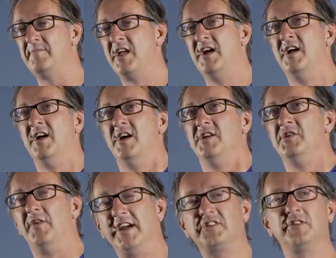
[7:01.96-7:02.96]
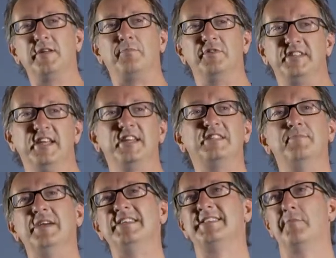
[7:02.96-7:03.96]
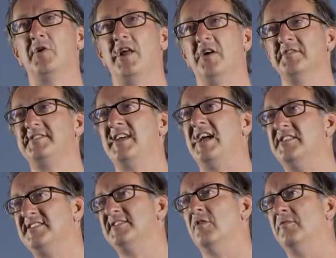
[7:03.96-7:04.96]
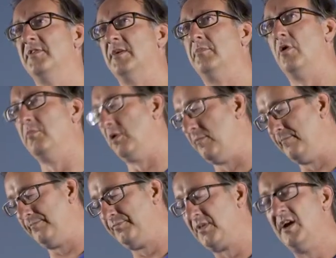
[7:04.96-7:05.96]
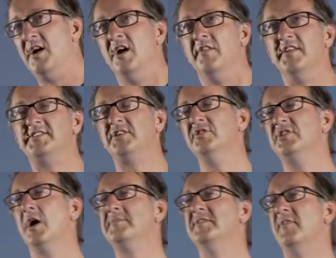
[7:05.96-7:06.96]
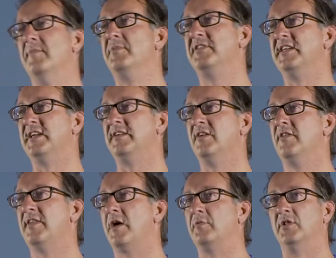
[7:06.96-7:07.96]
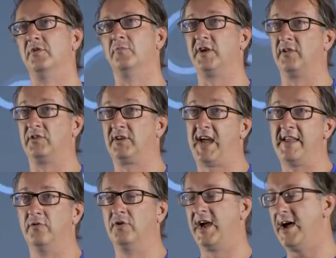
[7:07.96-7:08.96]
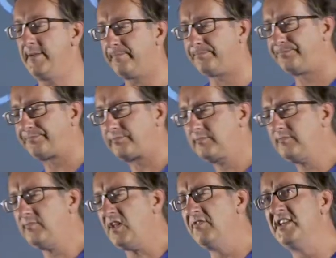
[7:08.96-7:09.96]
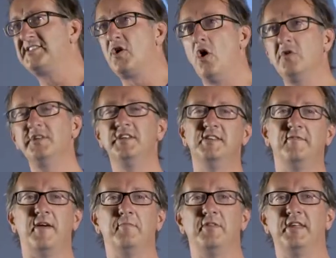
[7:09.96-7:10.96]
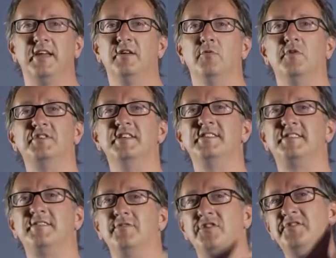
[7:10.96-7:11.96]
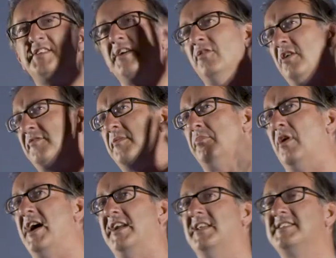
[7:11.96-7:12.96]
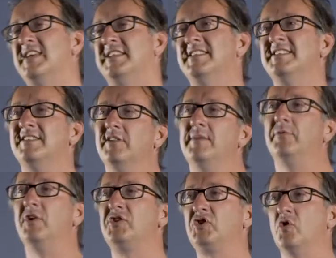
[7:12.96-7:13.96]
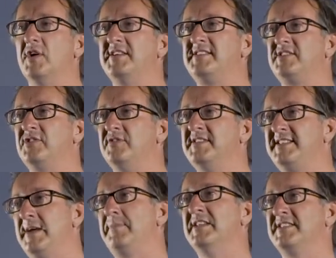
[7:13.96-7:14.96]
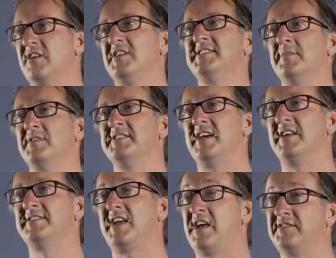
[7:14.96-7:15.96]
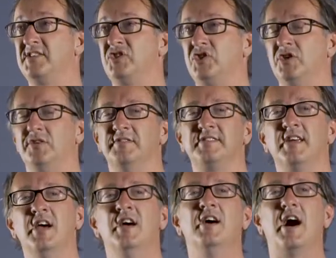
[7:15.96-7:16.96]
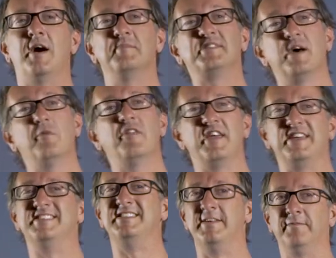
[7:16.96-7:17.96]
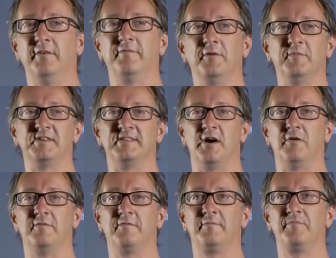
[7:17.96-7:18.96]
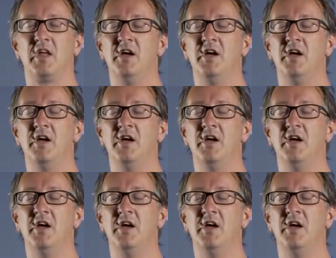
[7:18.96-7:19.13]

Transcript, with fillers: that, you're actually pretending to be someone else and you're solving a problem. There's two types of empathy that we, we can look at. There's cognitive empathy, which is using a lot of your brain. It's, it's a deliberate choice to step inside someone else, else's shoes, um, someone that is different from yourself.